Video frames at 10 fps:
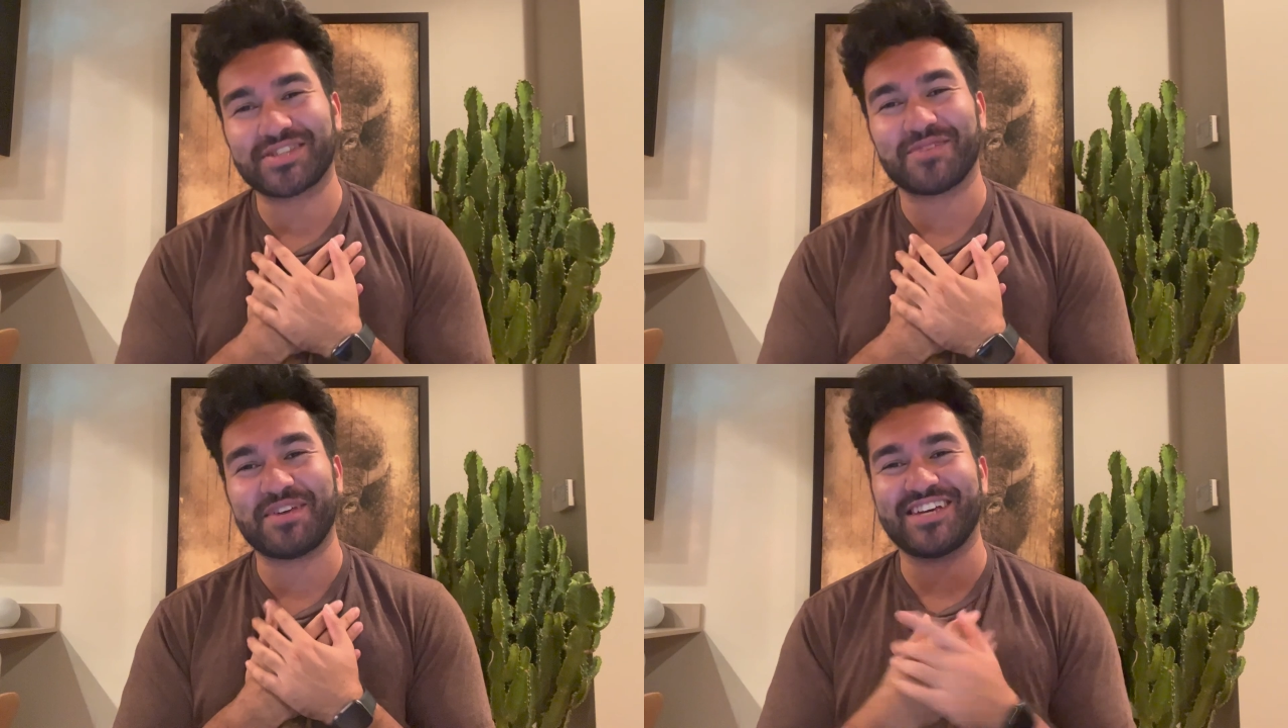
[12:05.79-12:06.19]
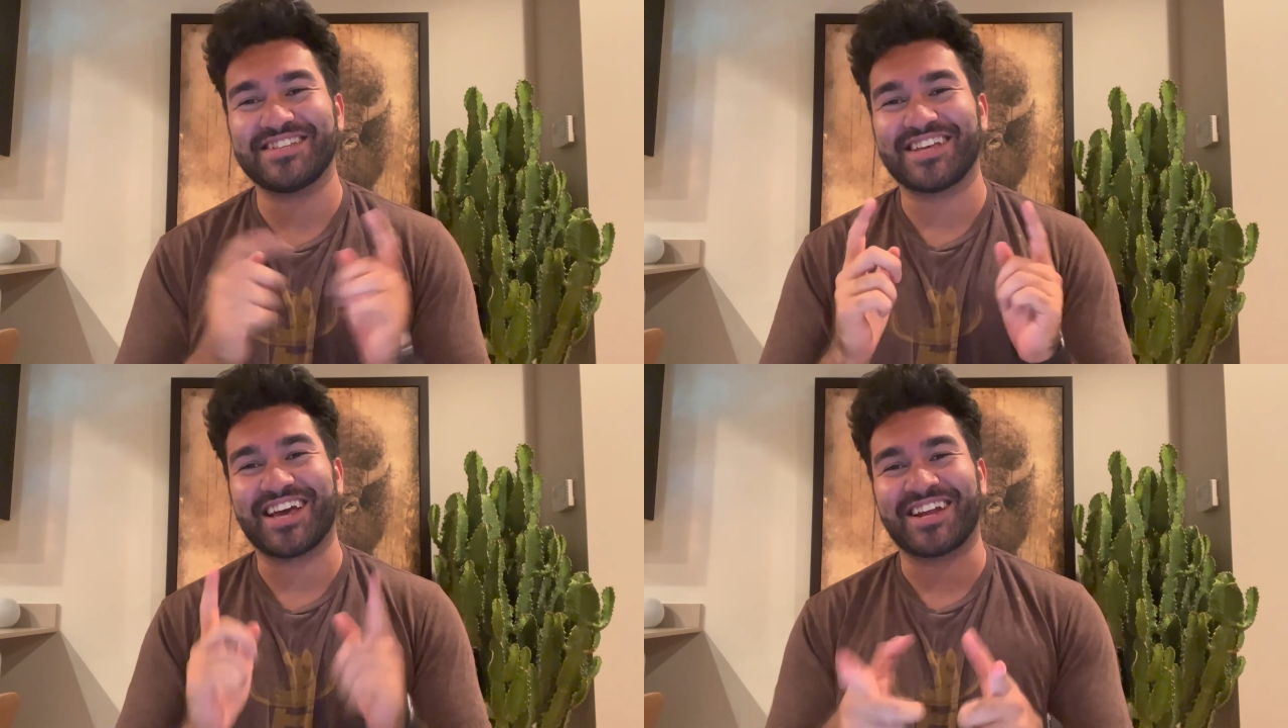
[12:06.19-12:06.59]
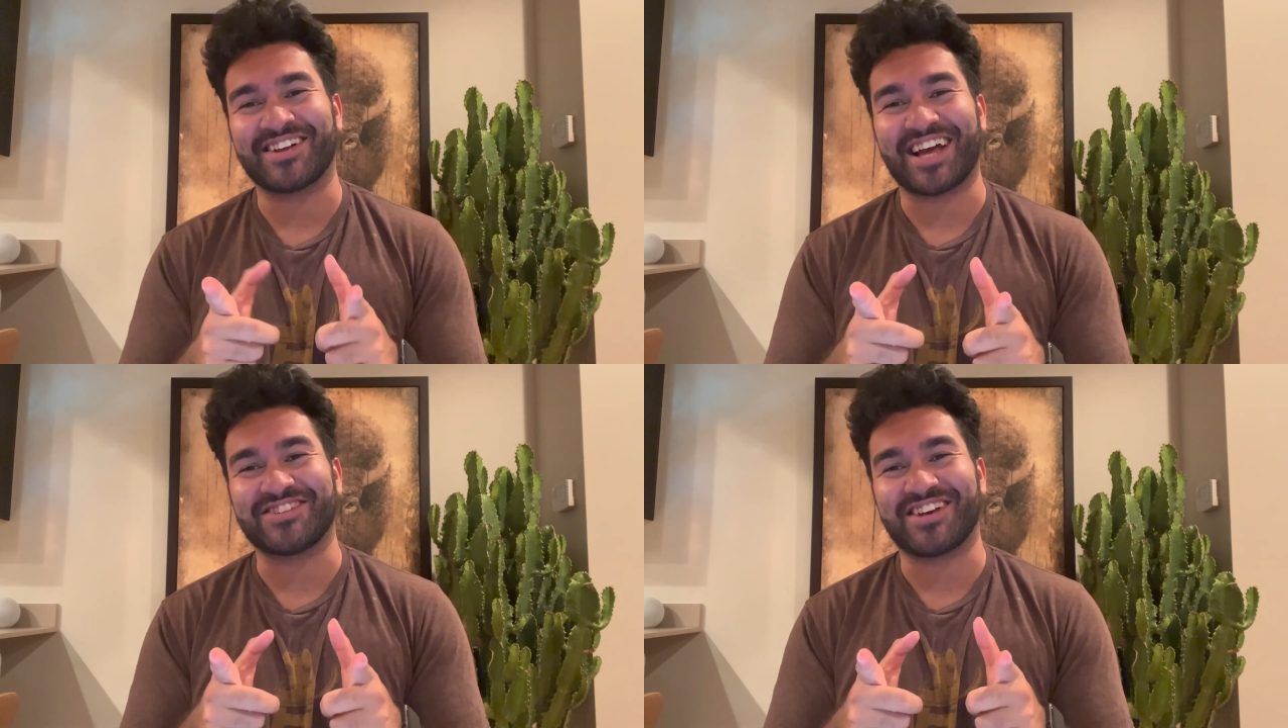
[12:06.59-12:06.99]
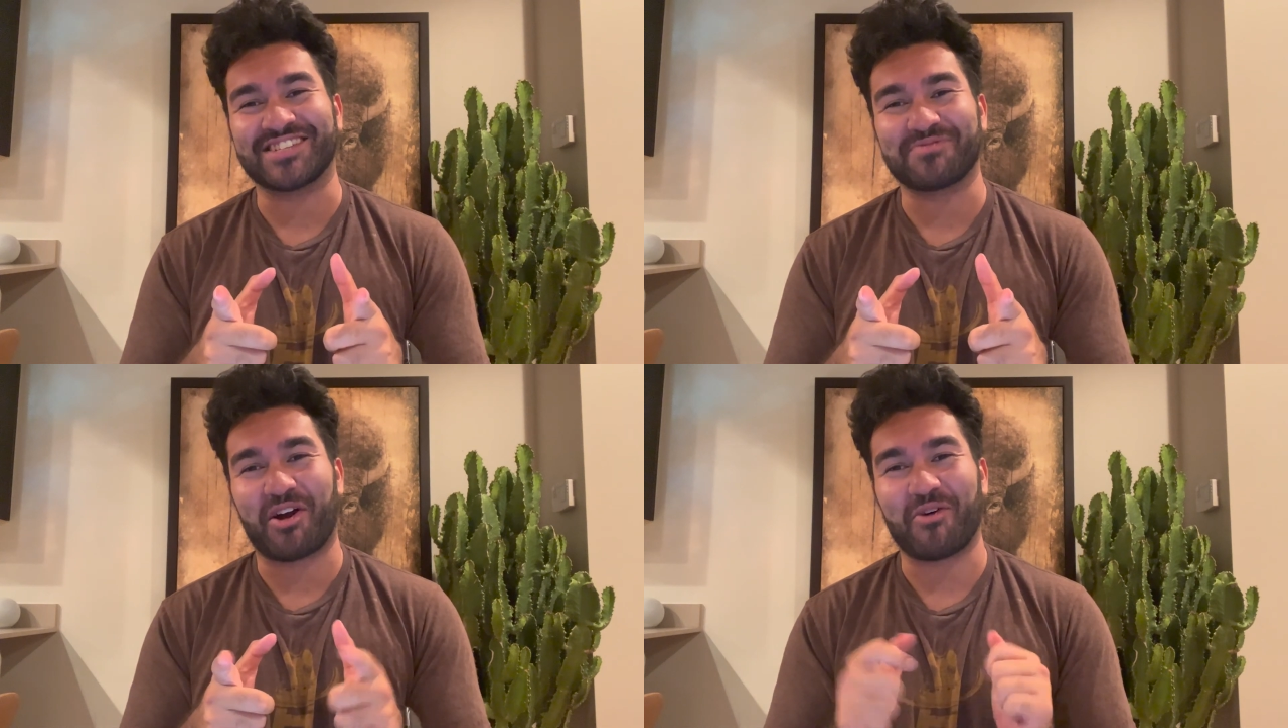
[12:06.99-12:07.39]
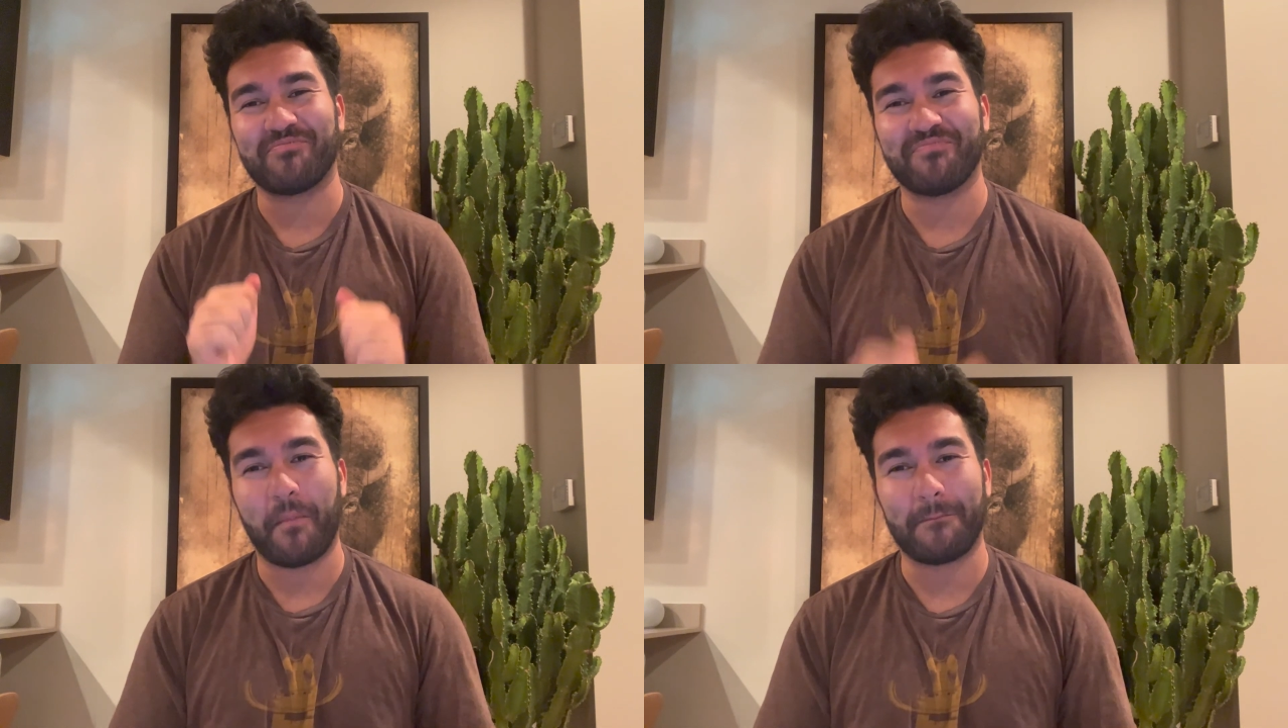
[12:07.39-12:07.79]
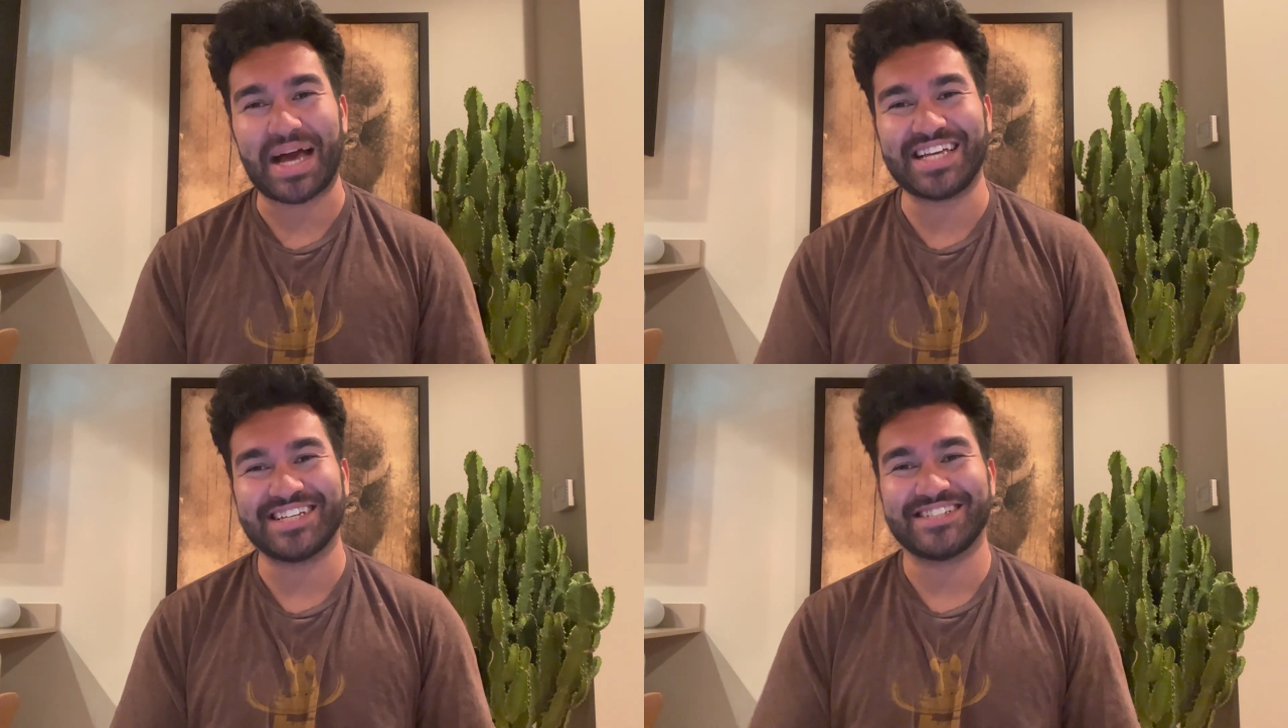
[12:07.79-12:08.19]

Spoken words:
to me. I'll catch you guys tomorrow. Bye.